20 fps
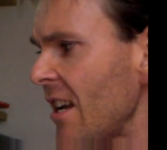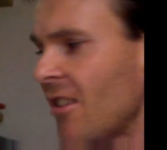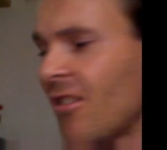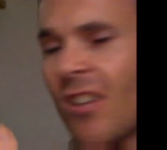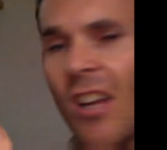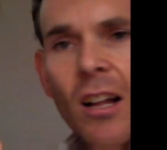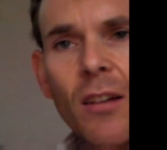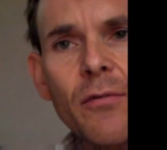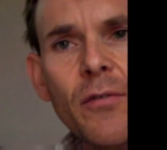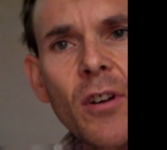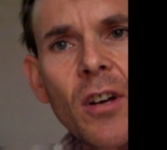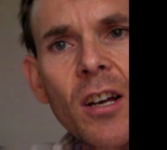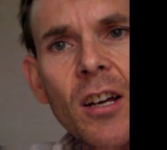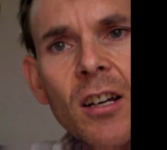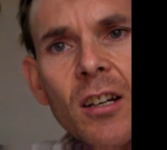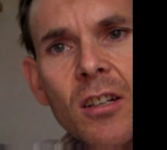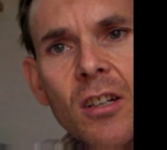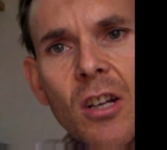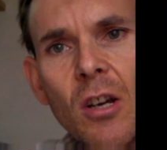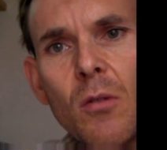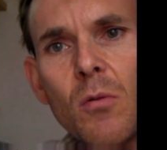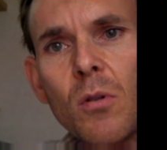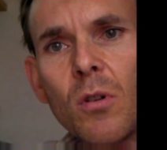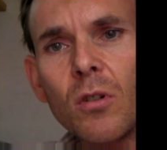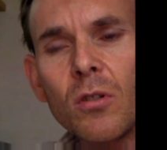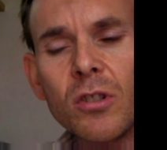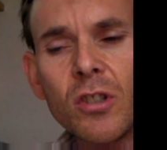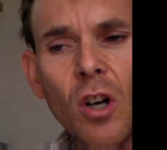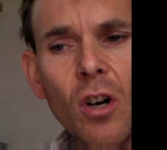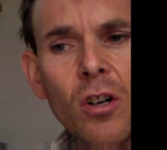yourself a
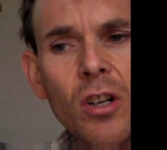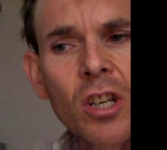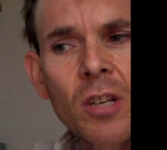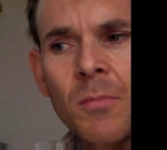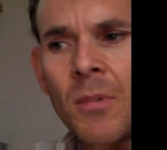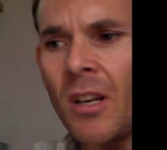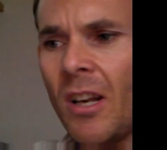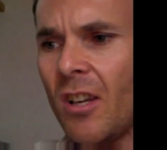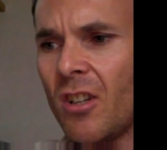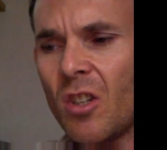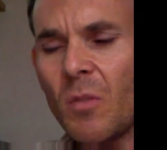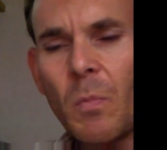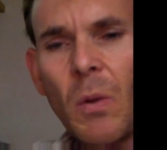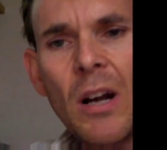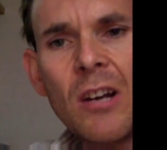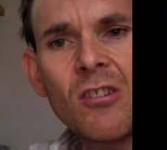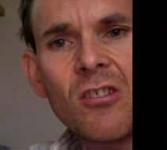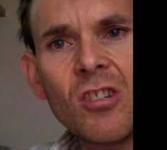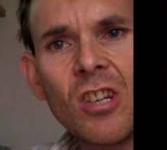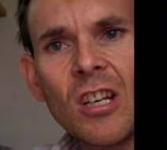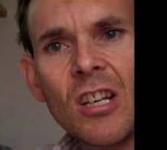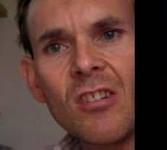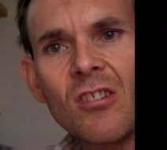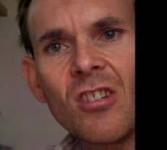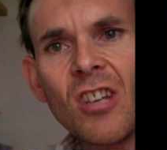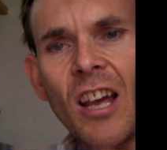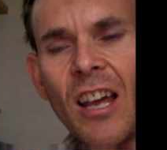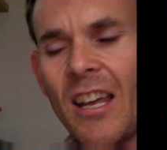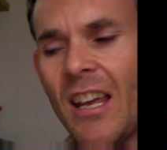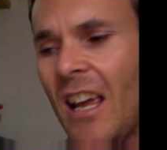Google document, a spreadsheet
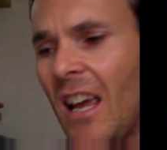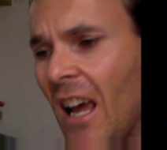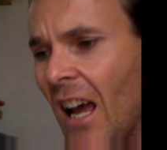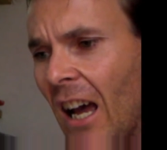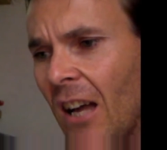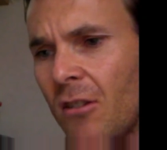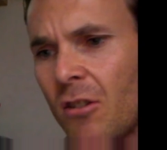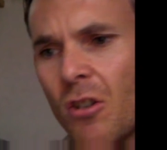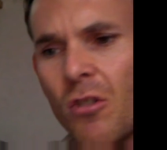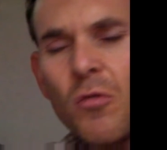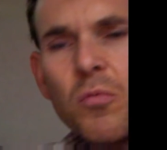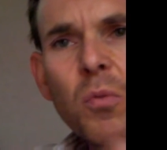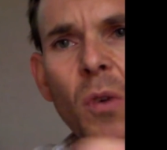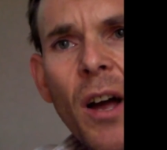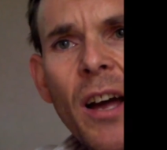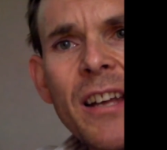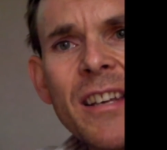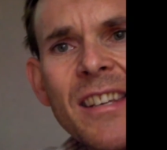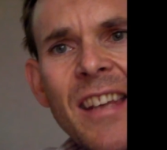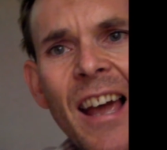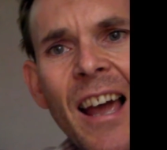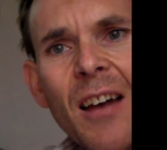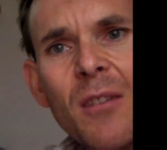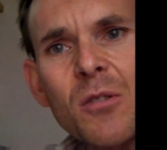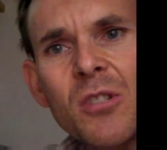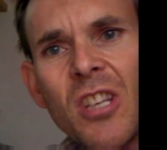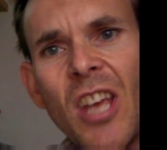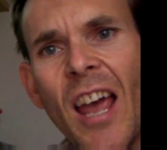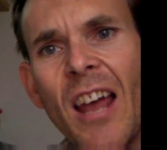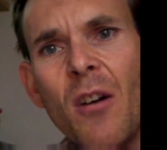say, and just write down
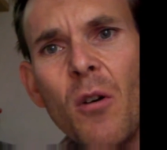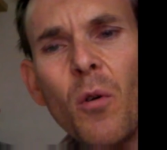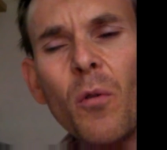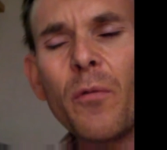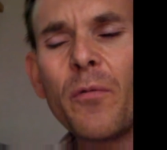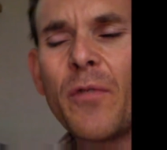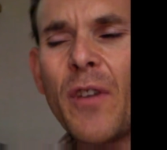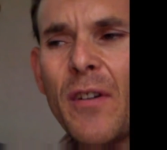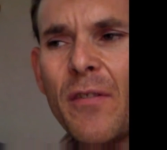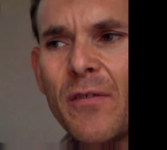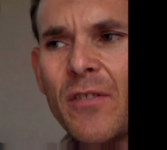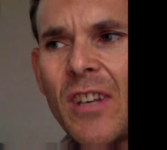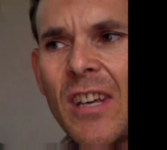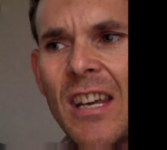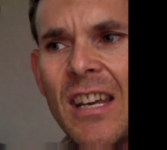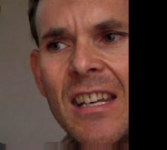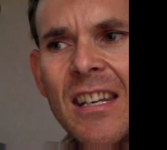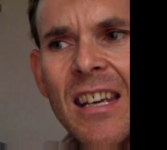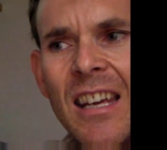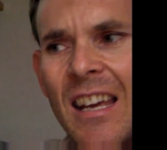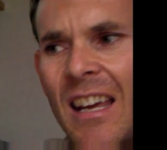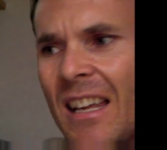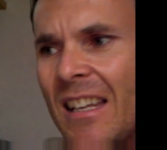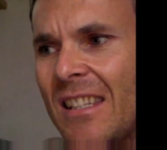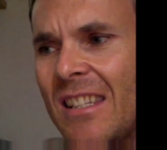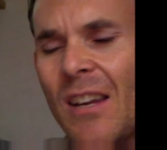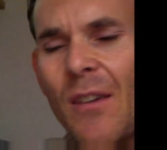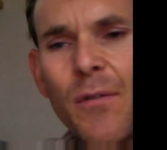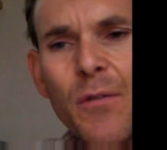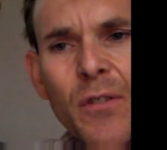10 or 15
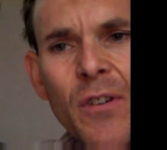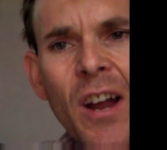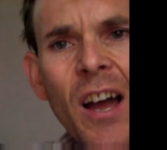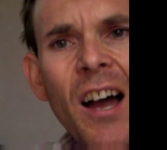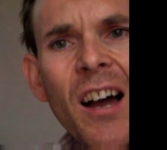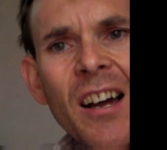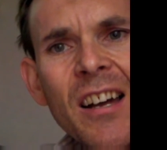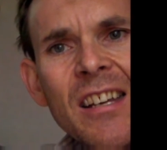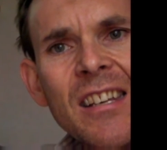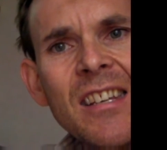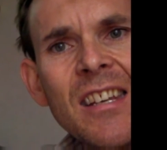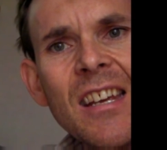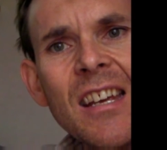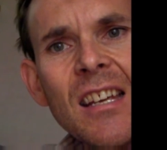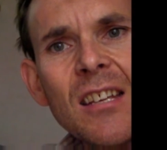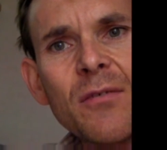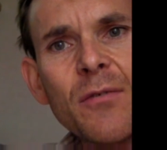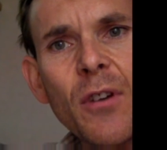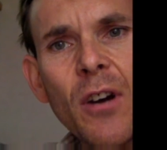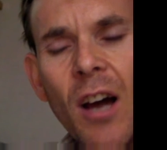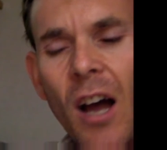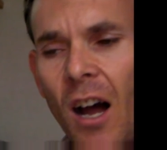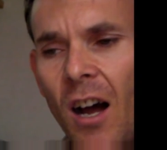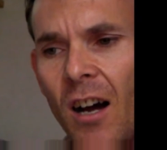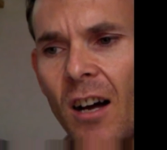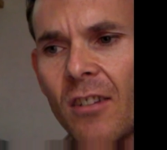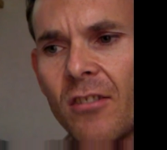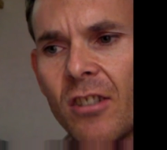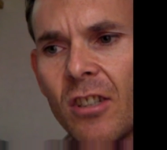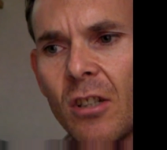different ideas for
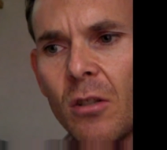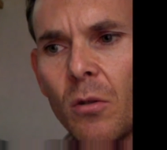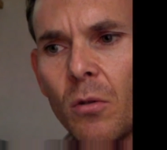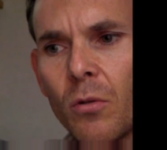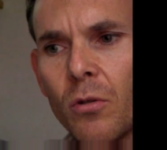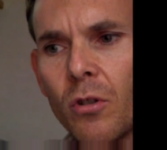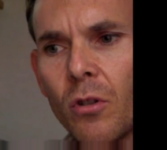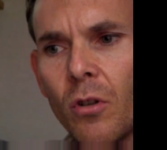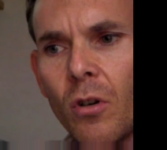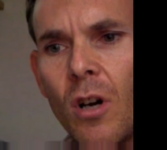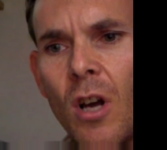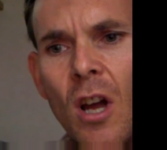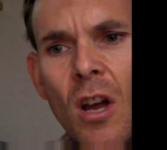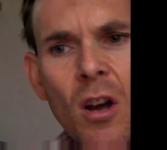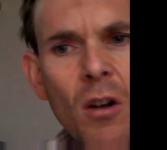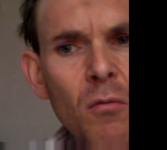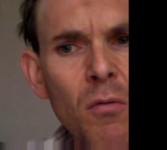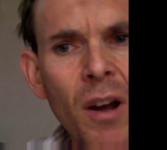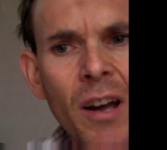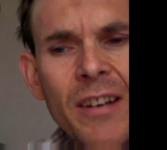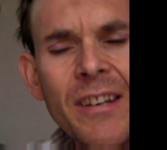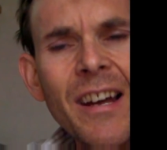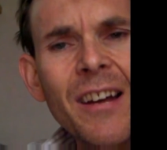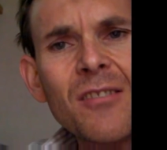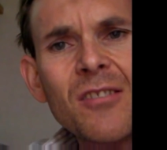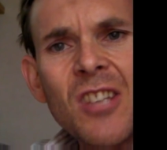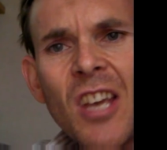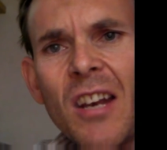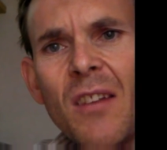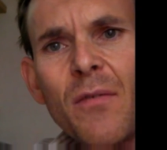articles, or write down
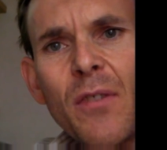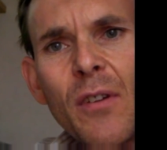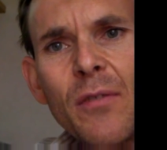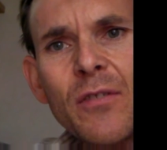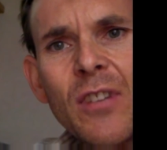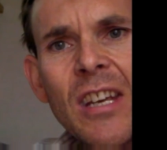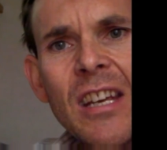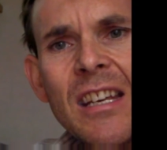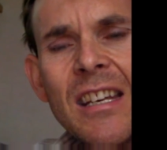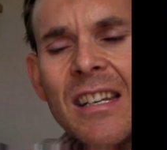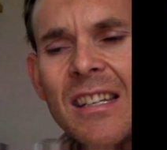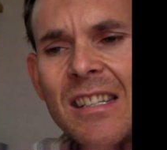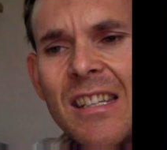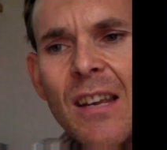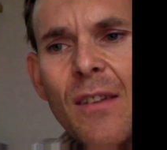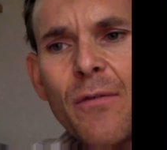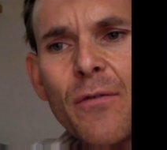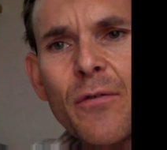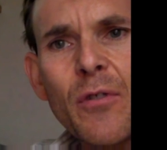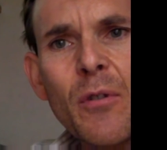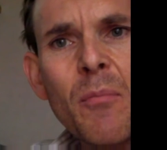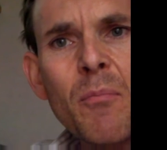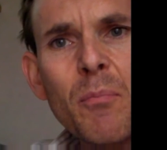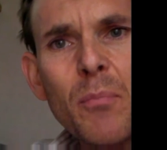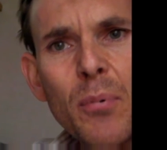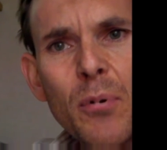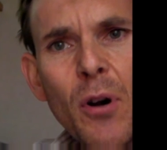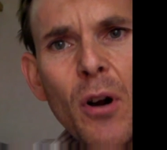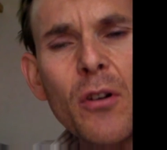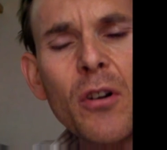10 or 15 different
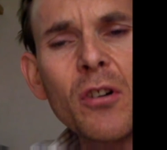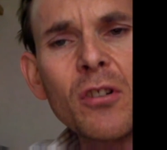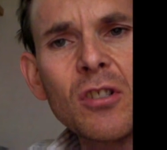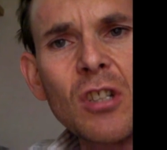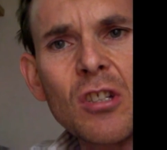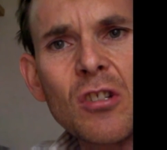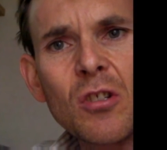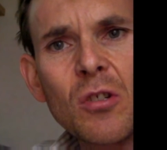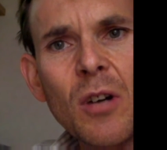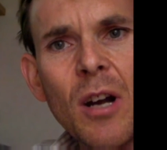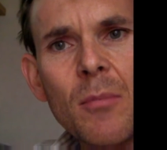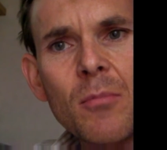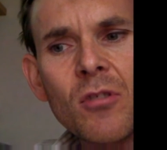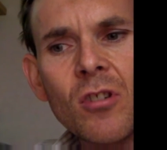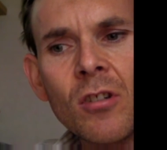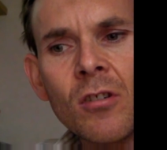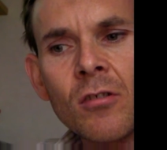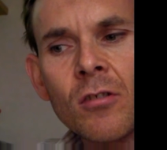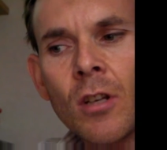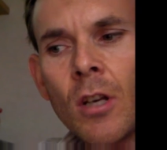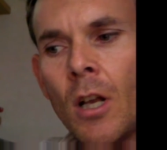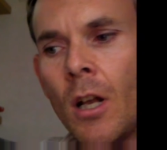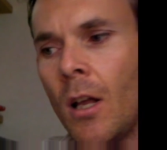product descriptions.